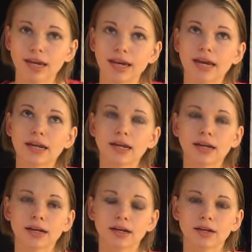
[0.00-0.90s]
And
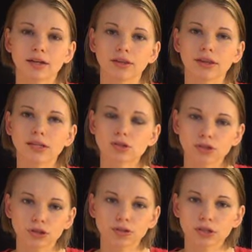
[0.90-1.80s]
that's
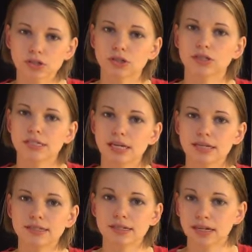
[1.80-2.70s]
true in a certain
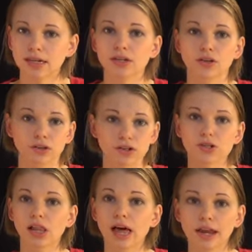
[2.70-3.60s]
sense. You know,
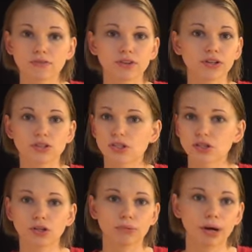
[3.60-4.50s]
there's a lot of fillers that
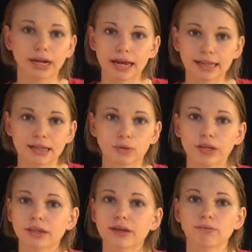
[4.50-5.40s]
you don't mark anything
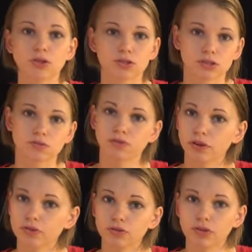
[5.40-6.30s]
with them. You just
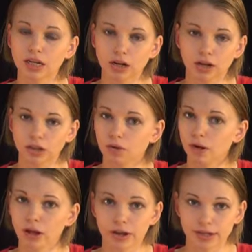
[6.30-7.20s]
flow through the area of the
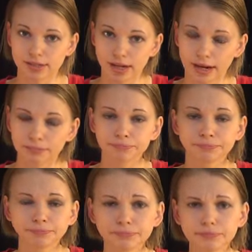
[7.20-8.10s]
quilt and it's done.
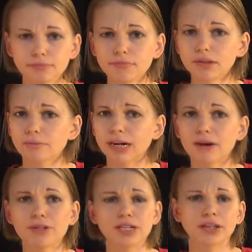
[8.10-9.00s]
But
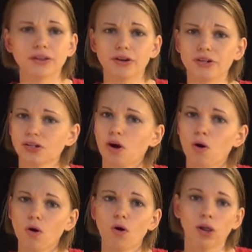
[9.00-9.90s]
I would say that there is a
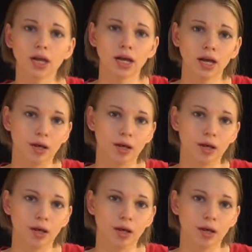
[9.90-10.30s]
whole